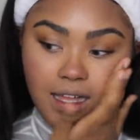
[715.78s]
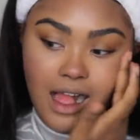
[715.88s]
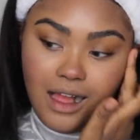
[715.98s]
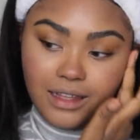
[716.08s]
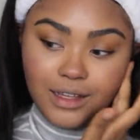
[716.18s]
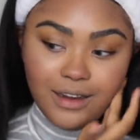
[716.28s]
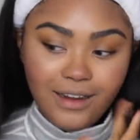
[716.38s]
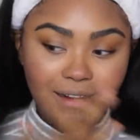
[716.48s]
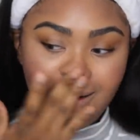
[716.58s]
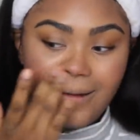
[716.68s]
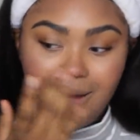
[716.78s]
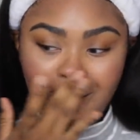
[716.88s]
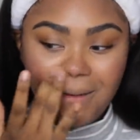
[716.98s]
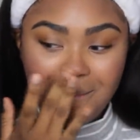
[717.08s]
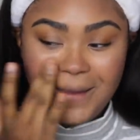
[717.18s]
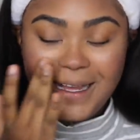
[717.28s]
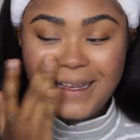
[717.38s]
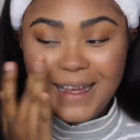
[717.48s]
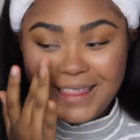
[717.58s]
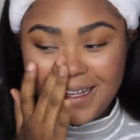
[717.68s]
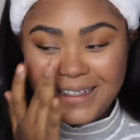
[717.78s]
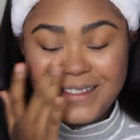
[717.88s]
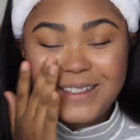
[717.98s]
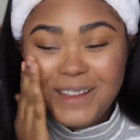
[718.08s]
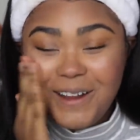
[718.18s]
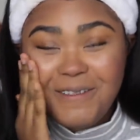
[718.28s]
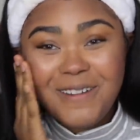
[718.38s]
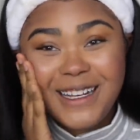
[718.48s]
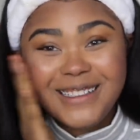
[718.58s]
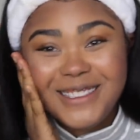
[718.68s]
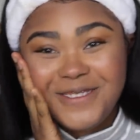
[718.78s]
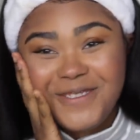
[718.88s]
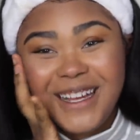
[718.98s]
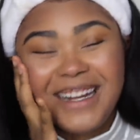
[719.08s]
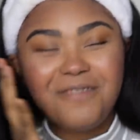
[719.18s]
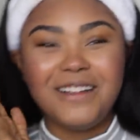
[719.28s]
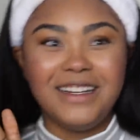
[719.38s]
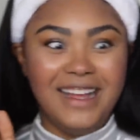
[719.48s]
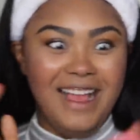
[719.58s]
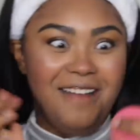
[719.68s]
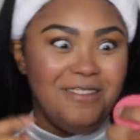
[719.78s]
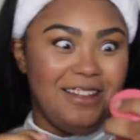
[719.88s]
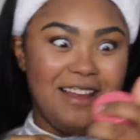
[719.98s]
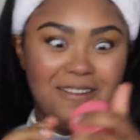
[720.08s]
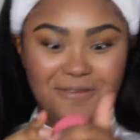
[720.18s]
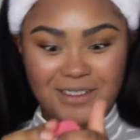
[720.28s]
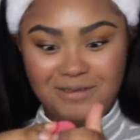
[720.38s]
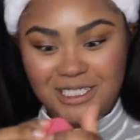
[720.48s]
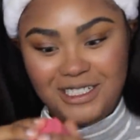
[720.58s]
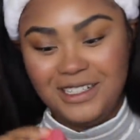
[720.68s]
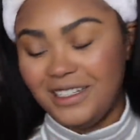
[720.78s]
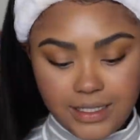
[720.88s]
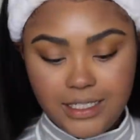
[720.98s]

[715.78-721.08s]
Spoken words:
color. Oh my god, that's so much fun. I'm gonna have a lot of fun with y'all.